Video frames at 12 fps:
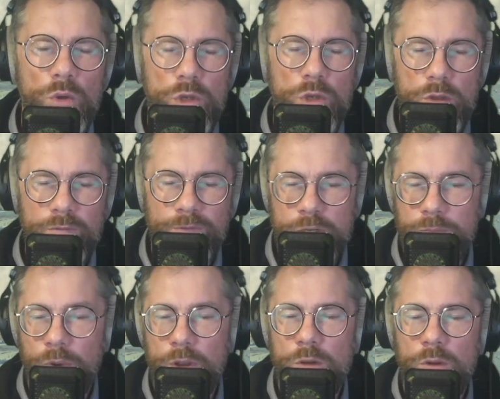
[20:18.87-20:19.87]
First
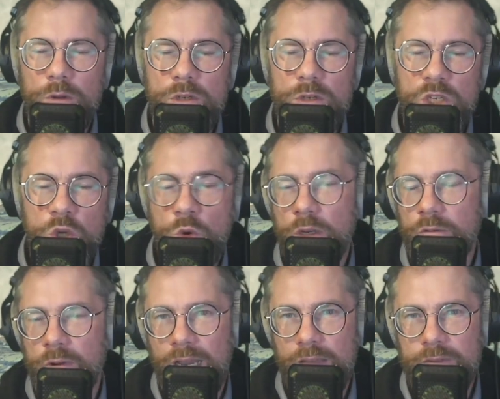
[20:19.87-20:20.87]
point, total
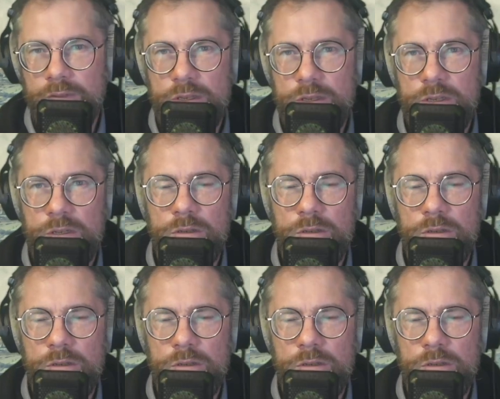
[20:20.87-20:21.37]
irrelevance.